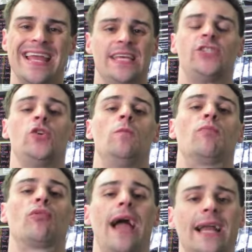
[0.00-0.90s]
is to
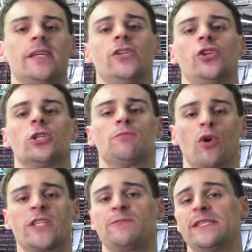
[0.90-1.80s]
practice your
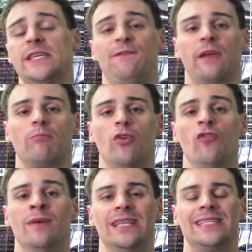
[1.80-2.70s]
sport-specific
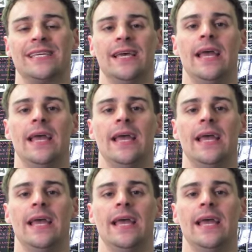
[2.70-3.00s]
movements